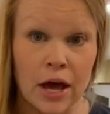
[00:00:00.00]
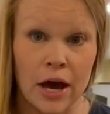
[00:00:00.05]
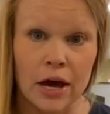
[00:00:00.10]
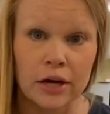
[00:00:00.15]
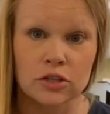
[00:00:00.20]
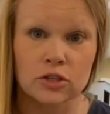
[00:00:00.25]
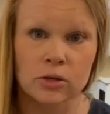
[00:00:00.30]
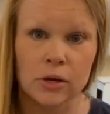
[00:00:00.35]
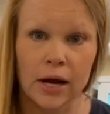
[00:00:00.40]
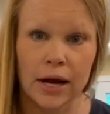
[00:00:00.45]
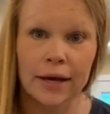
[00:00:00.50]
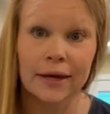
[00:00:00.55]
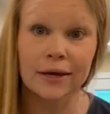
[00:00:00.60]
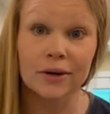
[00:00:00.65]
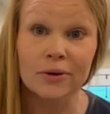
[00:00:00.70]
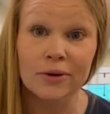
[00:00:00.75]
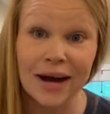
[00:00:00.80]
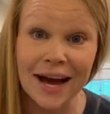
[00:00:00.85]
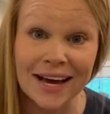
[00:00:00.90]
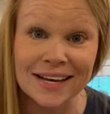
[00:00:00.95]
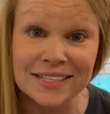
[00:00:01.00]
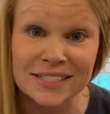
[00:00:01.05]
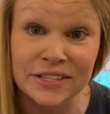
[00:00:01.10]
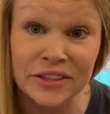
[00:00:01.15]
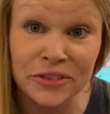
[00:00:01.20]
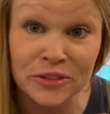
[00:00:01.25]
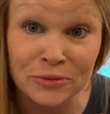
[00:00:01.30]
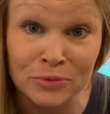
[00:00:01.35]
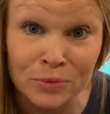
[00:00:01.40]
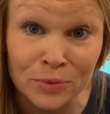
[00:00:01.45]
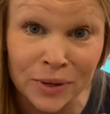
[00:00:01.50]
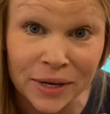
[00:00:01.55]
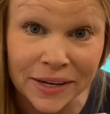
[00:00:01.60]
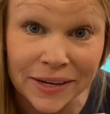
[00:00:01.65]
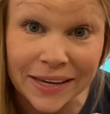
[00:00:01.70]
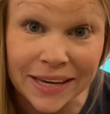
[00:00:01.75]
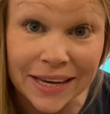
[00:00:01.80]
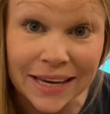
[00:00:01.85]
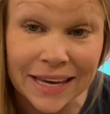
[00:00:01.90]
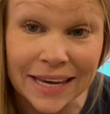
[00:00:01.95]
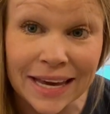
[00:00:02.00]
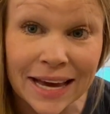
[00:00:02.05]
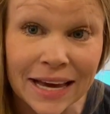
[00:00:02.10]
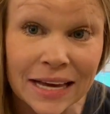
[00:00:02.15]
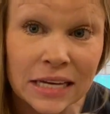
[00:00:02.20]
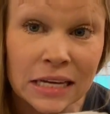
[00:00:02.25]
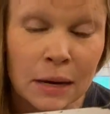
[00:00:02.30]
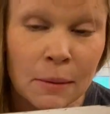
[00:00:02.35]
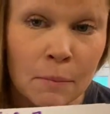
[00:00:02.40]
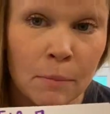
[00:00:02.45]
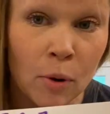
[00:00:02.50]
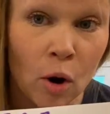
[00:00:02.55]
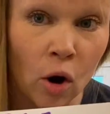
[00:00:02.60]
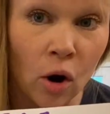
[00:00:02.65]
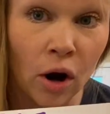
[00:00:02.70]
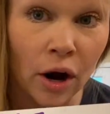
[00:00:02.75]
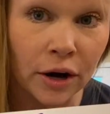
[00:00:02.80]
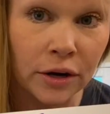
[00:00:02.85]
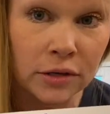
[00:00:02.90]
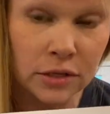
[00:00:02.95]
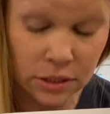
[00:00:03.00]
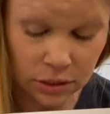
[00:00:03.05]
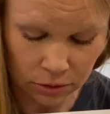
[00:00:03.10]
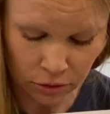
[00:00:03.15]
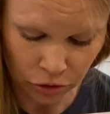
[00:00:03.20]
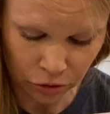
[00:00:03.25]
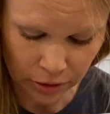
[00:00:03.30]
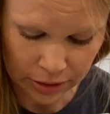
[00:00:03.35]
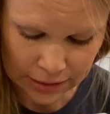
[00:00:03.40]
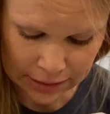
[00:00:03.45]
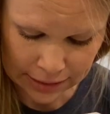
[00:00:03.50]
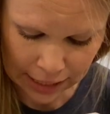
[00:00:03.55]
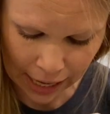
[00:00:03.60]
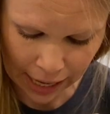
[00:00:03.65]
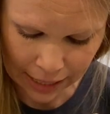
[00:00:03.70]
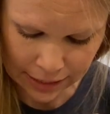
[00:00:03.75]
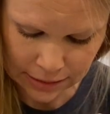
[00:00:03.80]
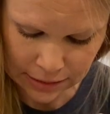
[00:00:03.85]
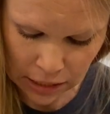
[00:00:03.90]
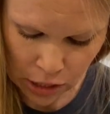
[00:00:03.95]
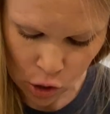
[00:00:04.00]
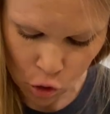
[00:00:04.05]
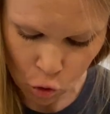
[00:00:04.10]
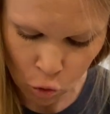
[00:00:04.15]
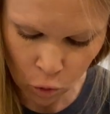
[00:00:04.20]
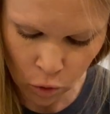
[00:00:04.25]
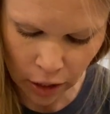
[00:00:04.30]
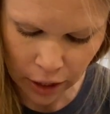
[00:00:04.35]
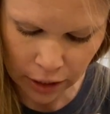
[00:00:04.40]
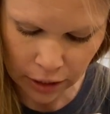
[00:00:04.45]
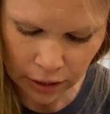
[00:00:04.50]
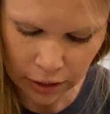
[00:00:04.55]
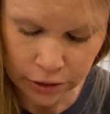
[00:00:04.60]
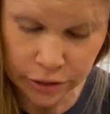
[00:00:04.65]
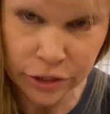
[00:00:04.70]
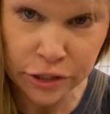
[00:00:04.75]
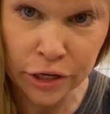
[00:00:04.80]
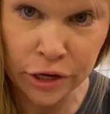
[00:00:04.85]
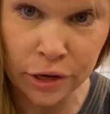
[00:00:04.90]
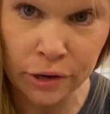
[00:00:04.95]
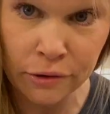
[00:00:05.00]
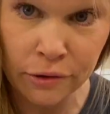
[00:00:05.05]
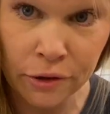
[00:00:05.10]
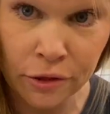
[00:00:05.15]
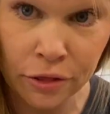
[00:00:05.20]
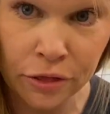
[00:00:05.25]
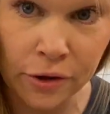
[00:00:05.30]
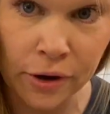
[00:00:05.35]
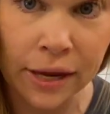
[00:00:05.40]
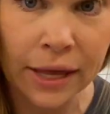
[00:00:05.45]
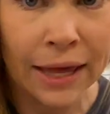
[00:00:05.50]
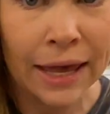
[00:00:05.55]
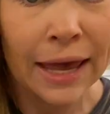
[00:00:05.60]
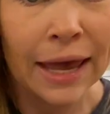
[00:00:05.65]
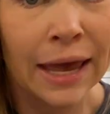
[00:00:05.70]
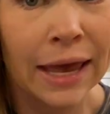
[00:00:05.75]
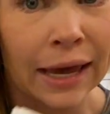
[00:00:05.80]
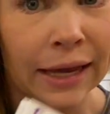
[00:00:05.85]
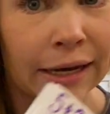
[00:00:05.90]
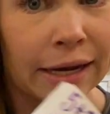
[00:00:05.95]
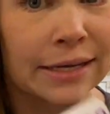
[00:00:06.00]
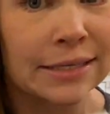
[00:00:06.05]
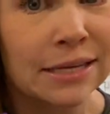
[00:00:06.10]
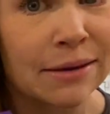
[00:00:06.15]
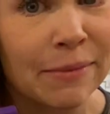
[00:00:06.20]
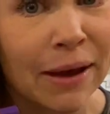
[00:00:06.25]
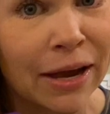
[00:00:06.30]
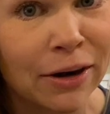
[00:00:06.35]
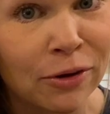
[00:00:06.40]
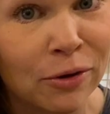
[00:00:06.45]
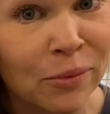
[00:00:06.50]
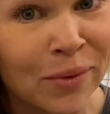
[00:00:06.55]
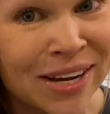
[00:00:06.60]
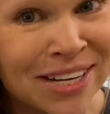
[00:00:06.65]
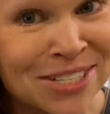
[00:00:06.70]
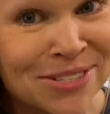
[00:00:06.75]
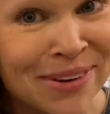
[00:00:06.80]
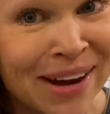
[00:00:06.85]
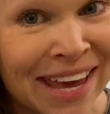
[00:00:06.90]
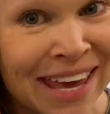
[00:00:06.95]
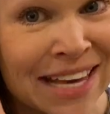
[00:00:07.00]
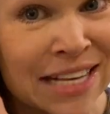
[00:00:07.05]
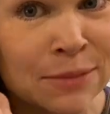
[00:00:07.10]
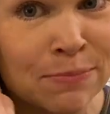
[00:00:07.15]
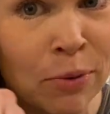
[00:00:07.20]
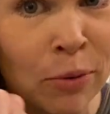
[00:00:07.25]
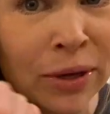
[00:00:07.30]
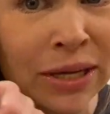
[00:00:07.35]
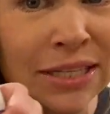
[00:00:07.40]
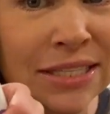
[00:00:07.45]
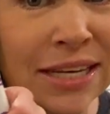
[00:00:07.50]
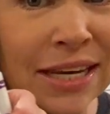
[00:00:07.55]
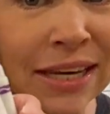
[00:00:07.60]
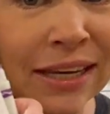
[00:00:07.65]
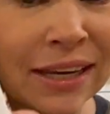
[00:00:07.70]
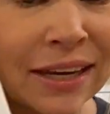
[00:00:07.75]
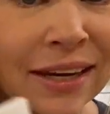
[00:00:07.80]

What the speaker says: A triangle has 3 parts, 3 sides. 1, 2, 3. It doesn't matter which way he's pointing.